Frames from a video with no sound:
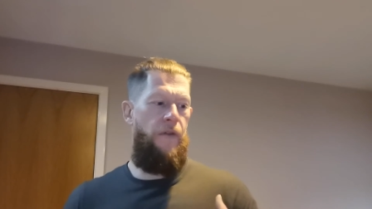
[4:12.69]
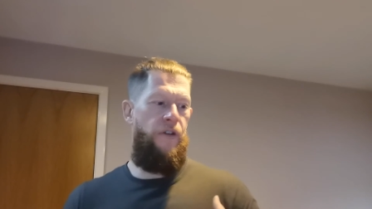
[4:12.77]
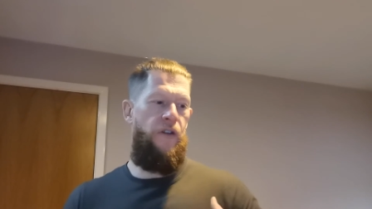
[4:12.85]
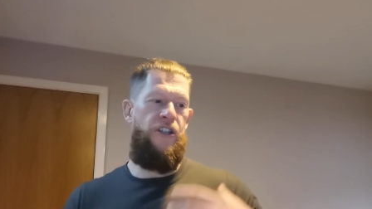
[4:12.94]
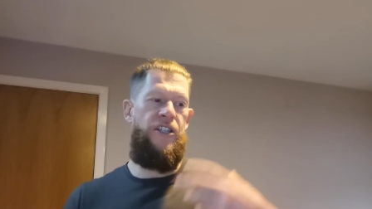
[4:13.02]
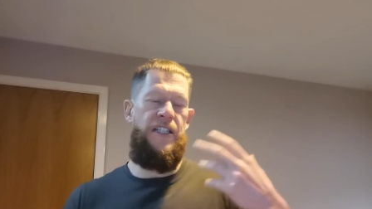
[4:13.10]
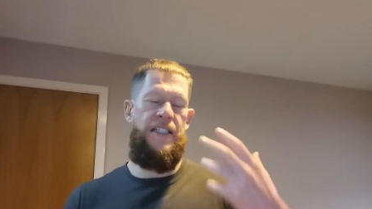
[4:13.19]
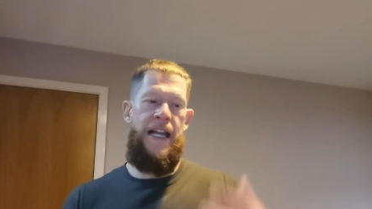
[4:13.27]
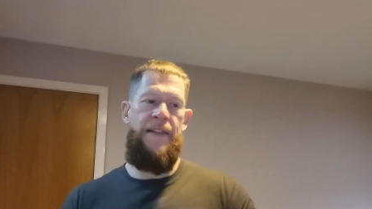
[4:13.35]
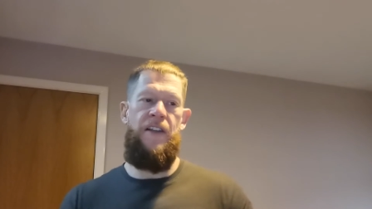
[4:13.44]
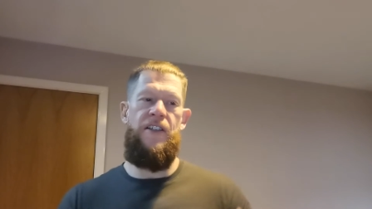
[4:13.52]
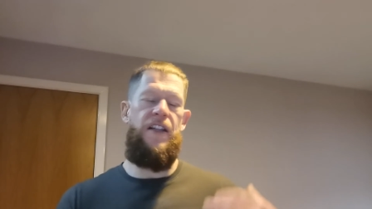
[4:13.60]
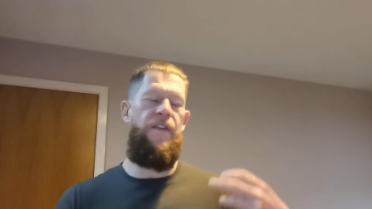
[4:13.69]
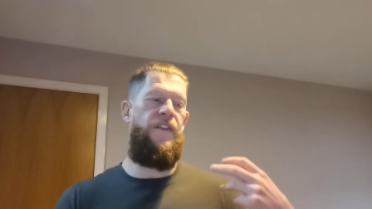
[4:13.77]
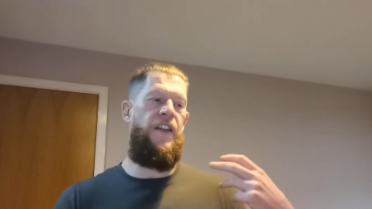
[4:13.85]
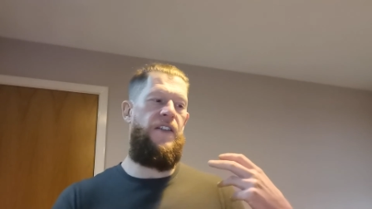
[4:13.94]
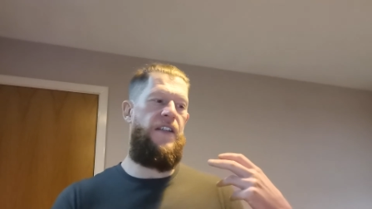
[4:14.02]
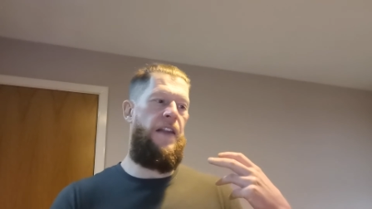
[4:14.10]
reductions in tendon
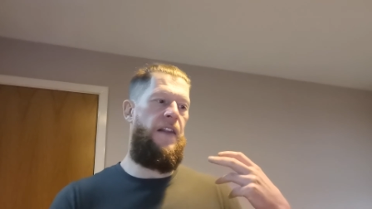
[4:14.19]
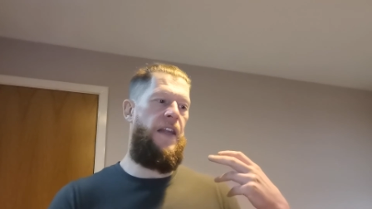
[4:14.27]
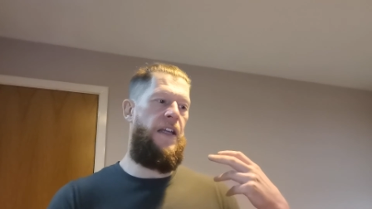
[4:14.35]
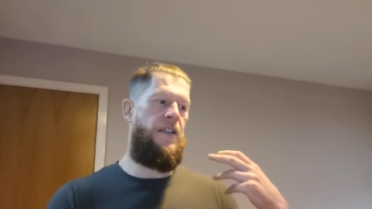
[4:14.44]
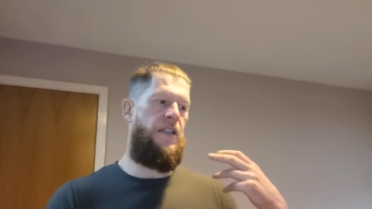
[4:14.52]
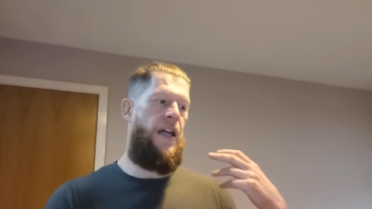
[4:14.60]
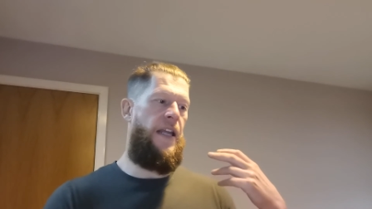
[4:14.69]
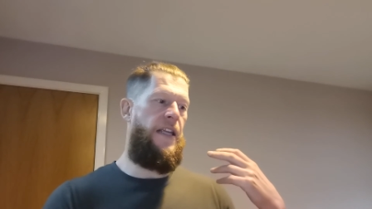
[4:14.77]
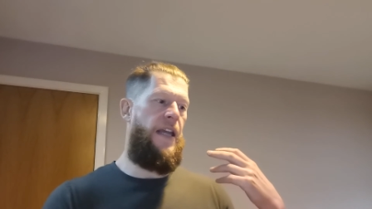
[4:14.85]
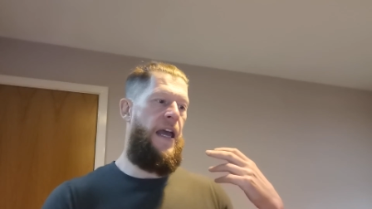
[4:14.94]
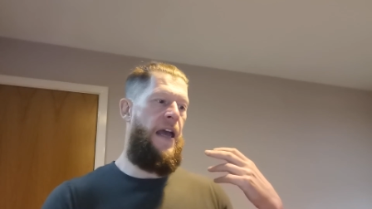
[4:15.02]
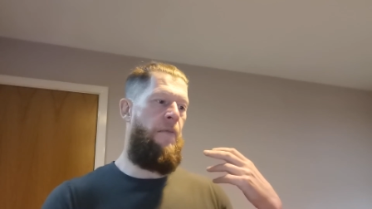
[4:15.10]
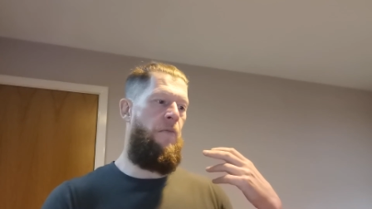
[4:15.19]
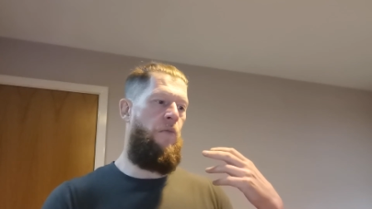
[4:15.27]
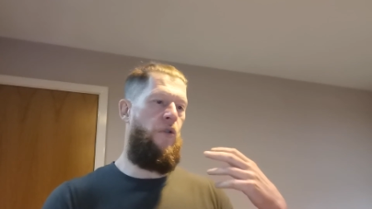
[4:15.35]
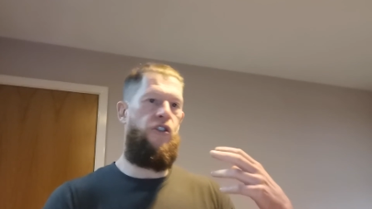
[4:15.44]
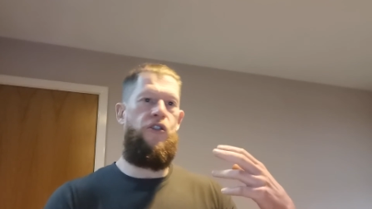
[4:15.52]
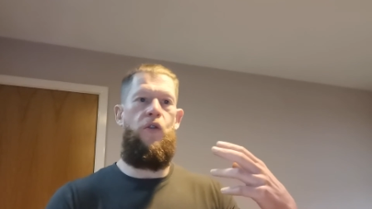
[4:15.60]
stiffness, in things like
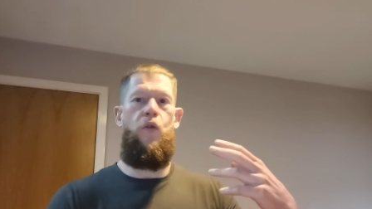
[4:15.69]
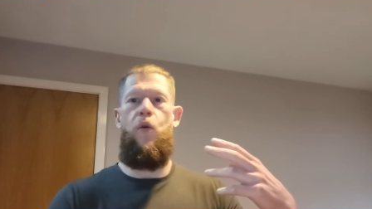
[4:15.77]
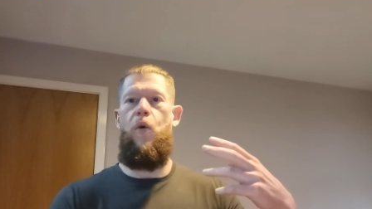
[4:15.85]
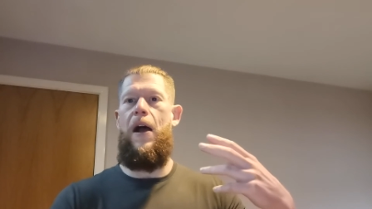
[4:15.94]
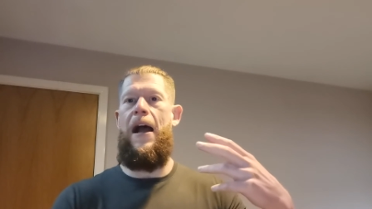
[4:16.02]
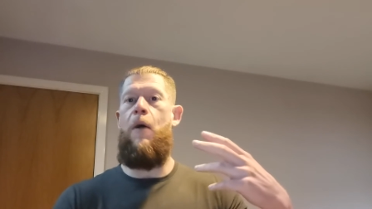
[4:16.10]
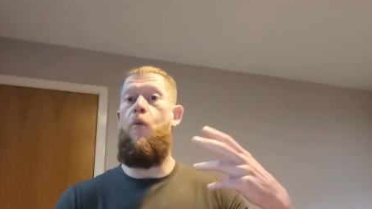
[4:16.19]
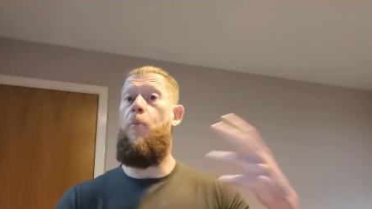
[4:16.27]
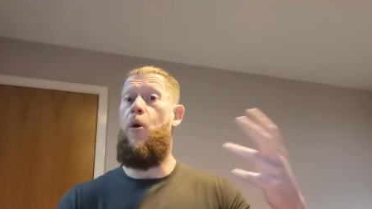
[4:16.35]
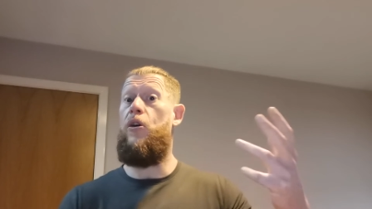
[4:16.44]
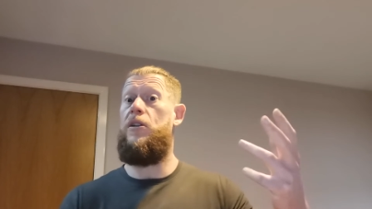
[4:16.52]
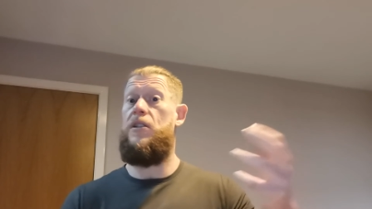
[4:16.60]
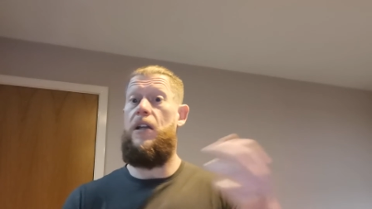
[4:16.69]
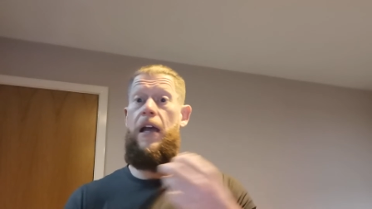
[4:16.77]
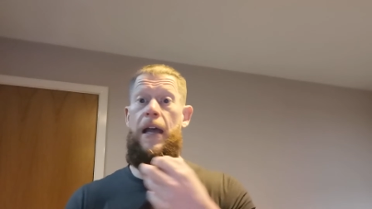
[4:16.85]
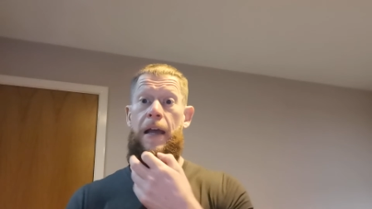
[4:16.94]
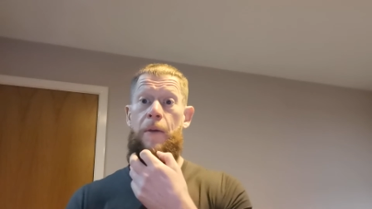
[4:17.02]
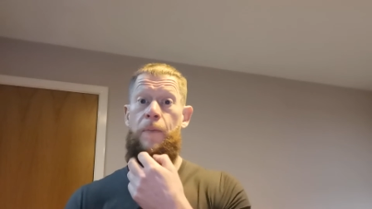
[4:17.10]
muscle output
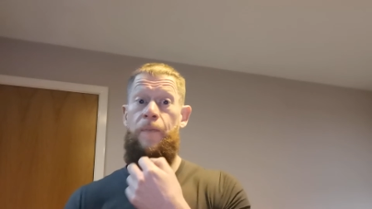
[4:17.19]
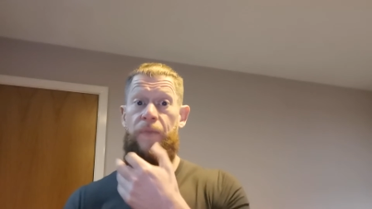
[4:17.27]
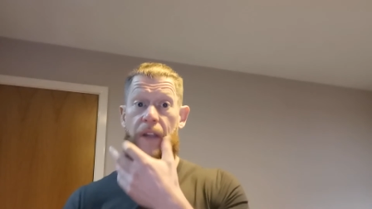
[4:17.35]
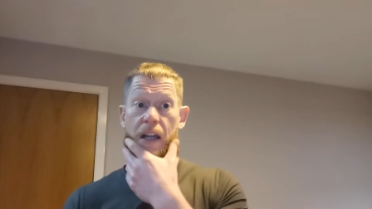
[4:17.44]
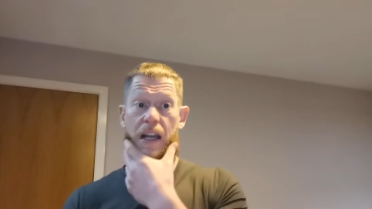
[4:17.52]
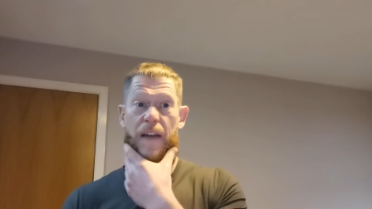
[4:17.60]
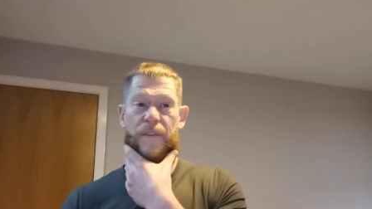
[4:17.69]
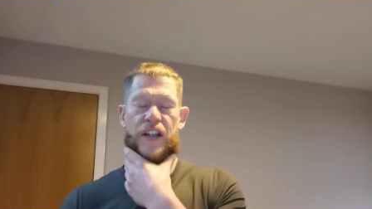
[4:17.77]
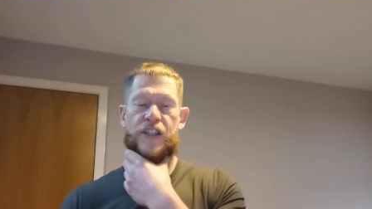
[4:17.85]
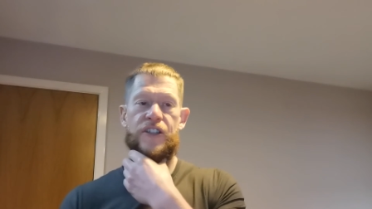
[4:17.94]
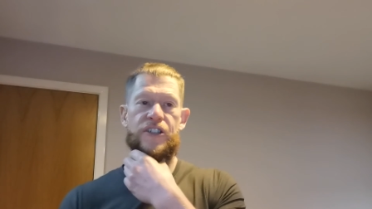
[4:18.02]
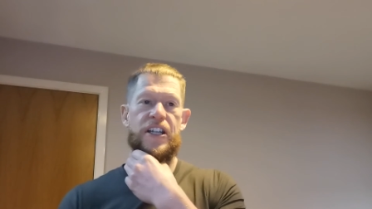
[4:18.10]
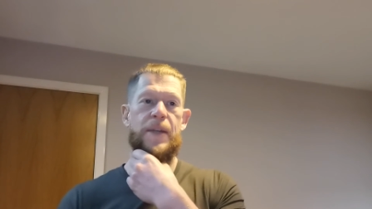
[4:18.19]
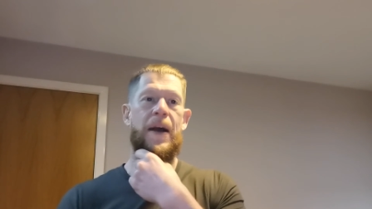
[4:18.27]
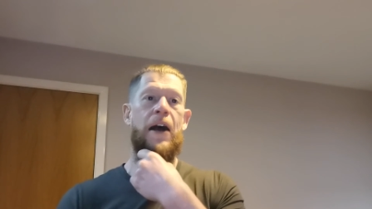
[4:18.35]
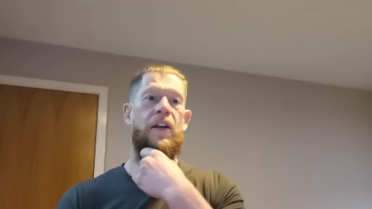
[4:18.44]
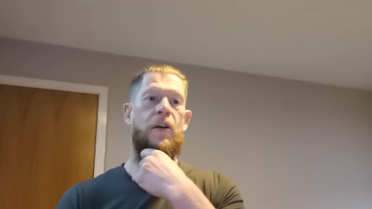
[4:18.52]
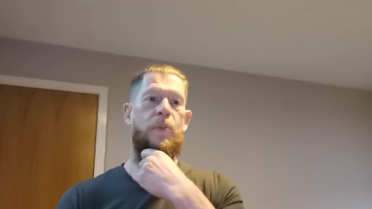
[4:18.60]
efficiency,
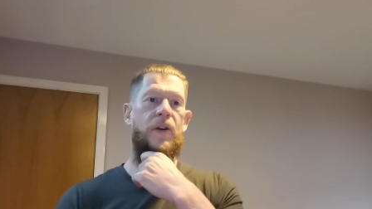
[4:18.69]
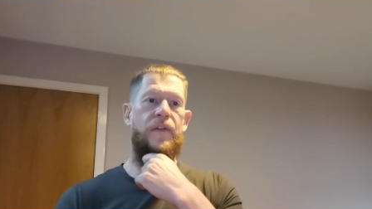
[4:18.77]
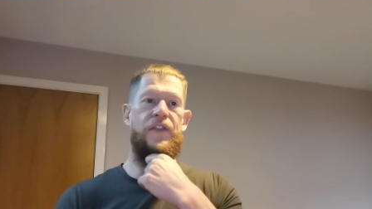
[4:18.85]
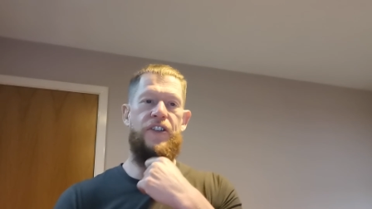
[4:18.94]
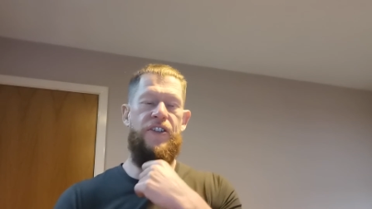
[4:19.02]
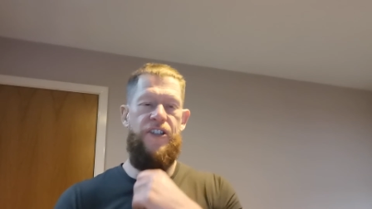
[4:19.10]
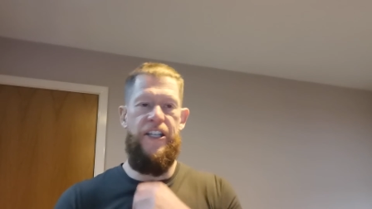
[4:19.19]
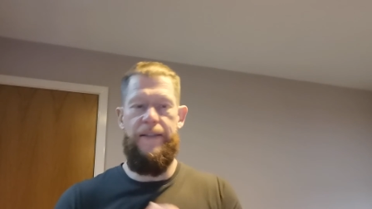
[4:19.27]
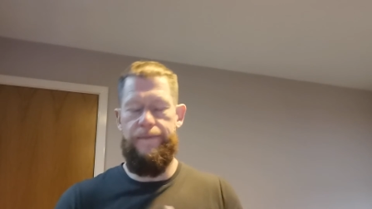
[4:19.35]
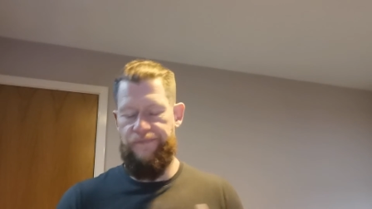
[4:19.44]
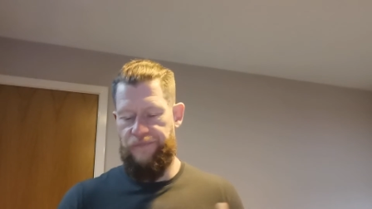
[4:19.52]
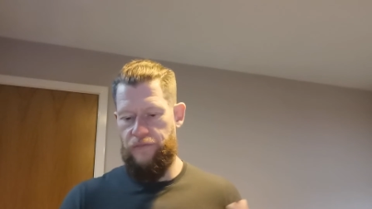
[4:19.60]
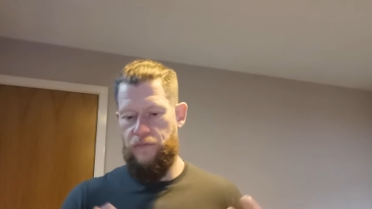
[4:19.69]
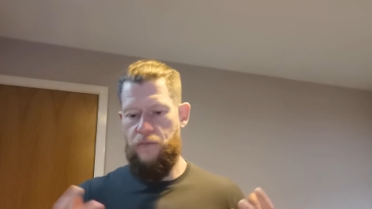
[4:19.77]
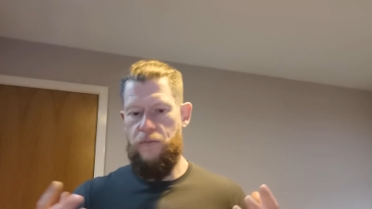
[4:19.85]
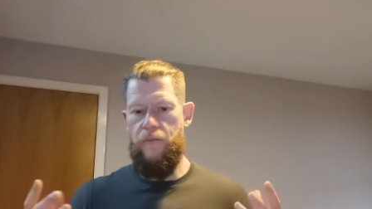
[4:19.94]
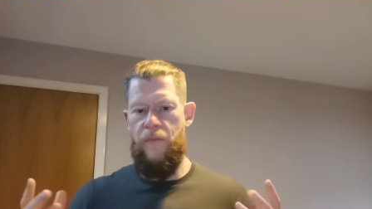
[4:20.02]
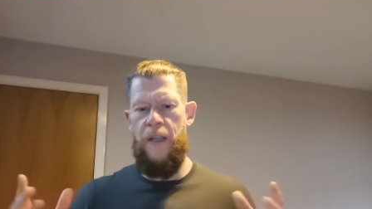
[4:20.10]
power output efficiency,
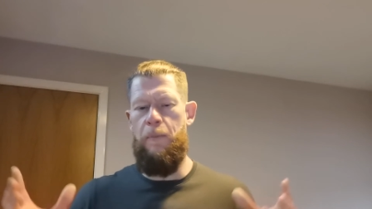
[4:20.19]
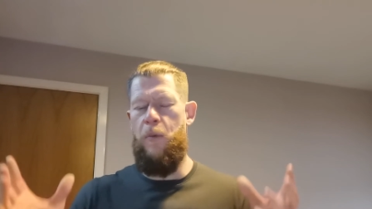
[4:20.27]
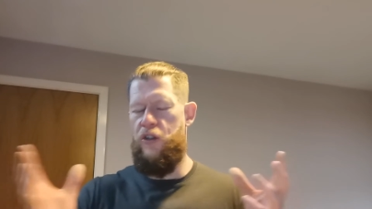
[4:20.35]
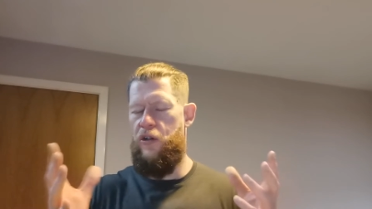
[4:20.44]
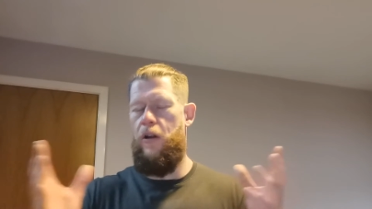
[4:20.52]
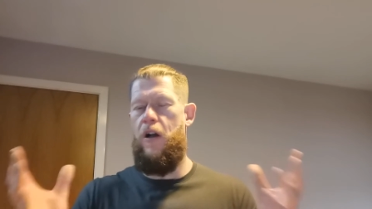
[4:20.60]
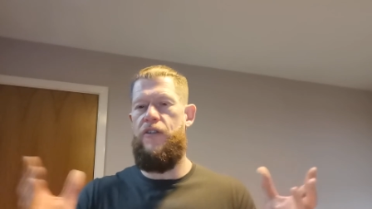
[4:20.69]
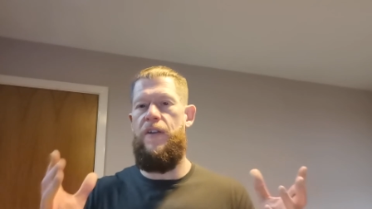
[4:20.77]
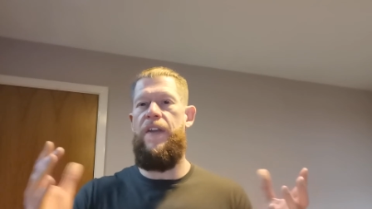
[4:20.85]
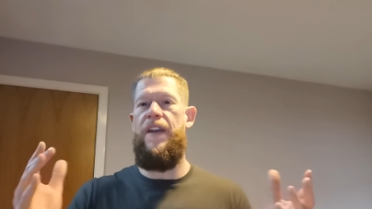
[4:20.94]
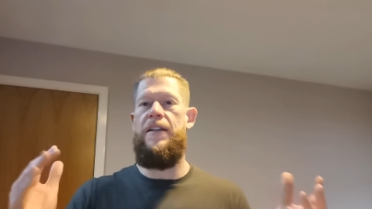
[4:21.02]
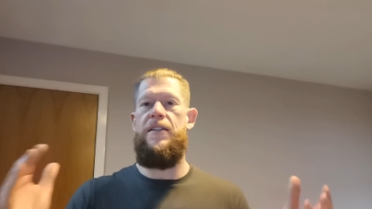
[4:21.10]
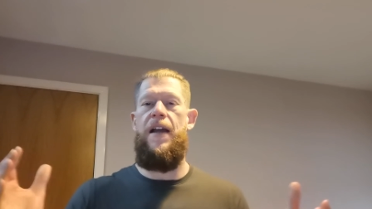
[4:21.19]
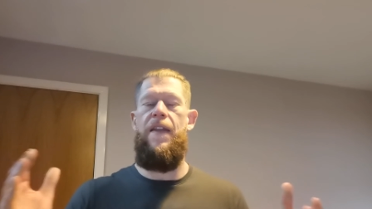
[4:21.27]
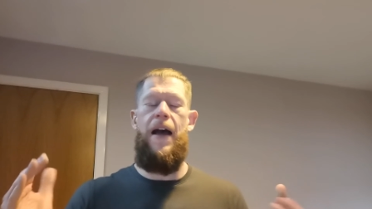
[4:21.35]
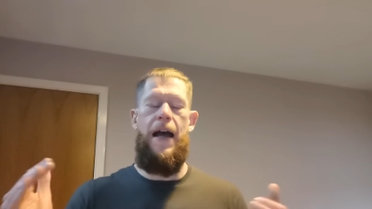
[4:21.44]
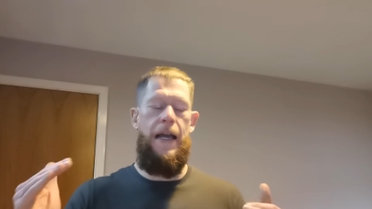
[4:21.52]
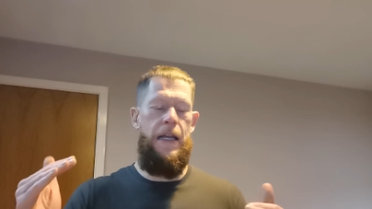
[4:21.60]
in muscle loss and things like
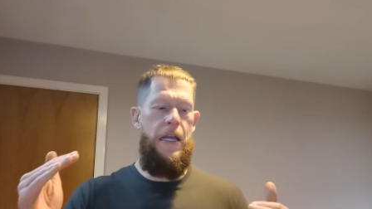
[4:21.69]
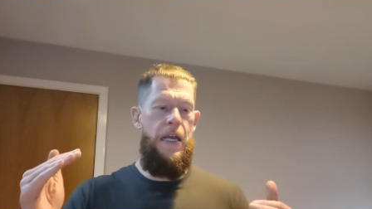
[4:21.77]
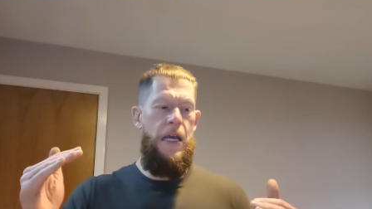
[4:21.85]
that.